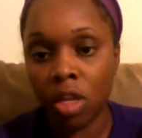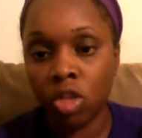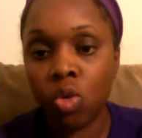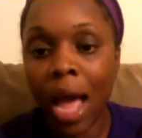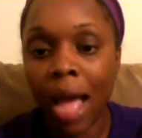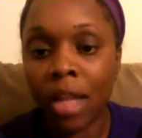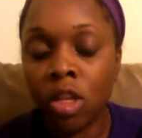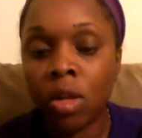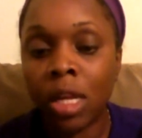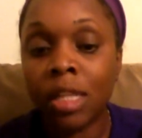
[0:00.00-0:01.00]
Do not,
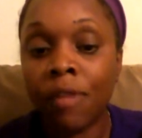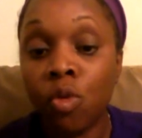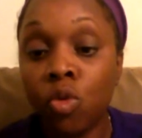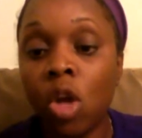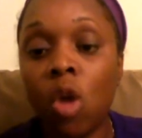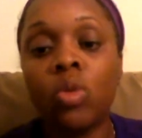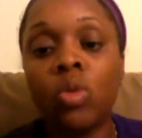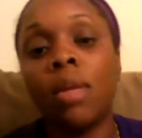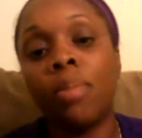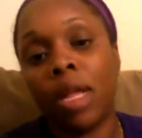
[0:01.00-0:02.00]
because if you don't,
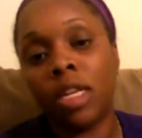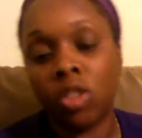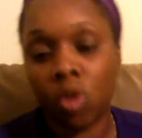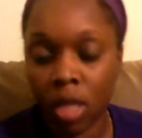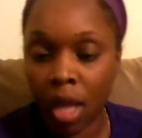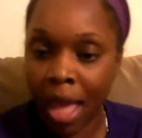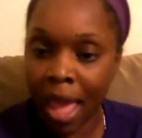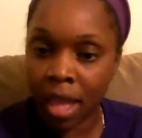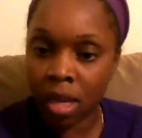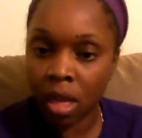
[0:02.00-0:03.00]
then the blood is on your
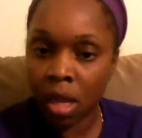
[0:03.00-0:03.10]
head.